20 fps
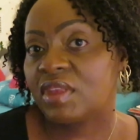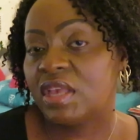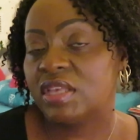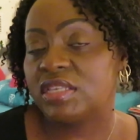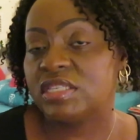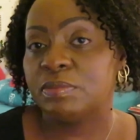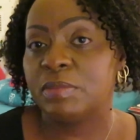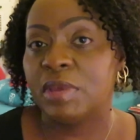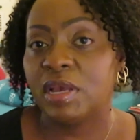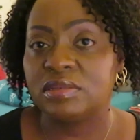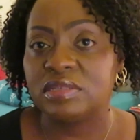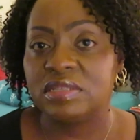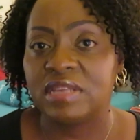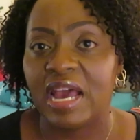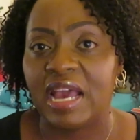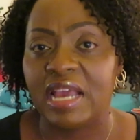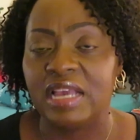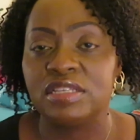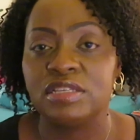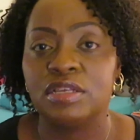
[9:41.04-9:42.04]
it smells
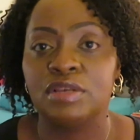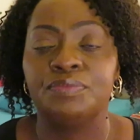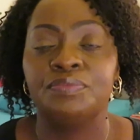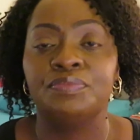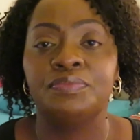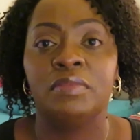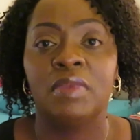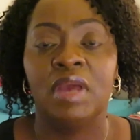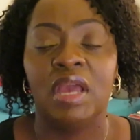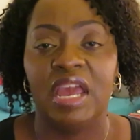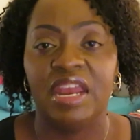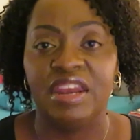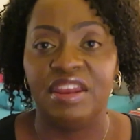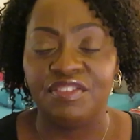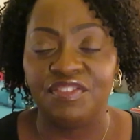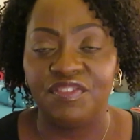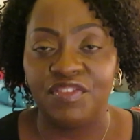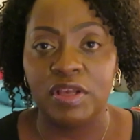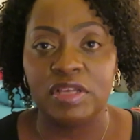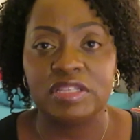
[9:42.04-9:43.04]
nice and
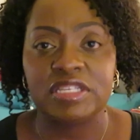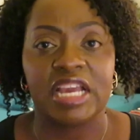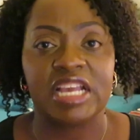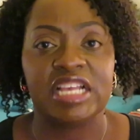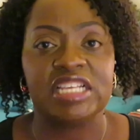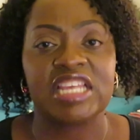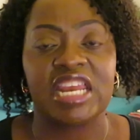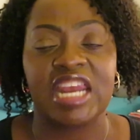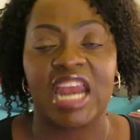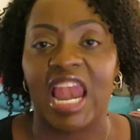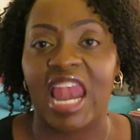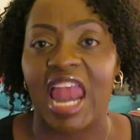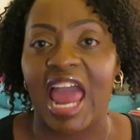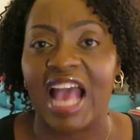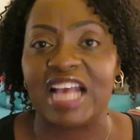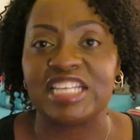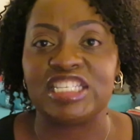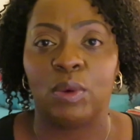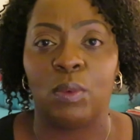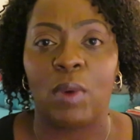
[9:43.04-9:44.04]
it feels like it's gonna
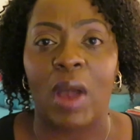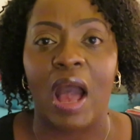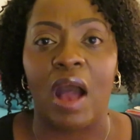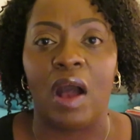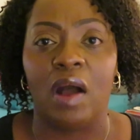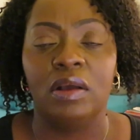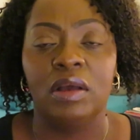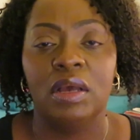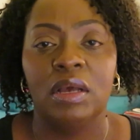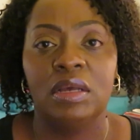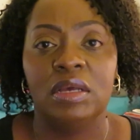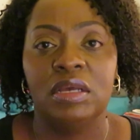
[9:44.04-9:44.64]
last a while